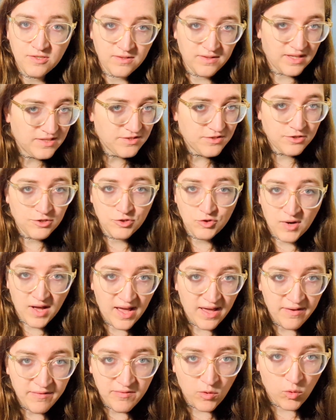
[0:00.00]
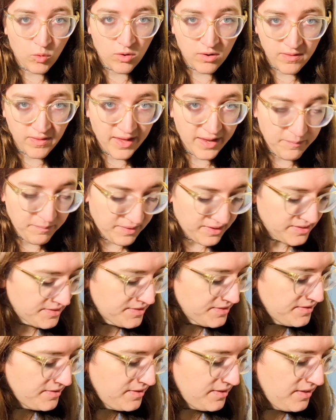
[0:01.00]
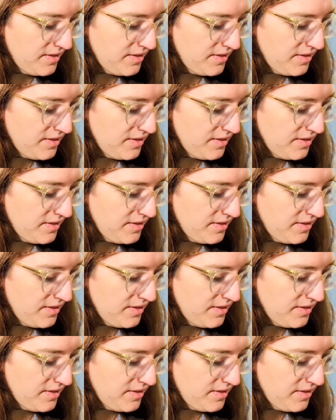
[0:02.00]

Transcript: That's their drive or alignment.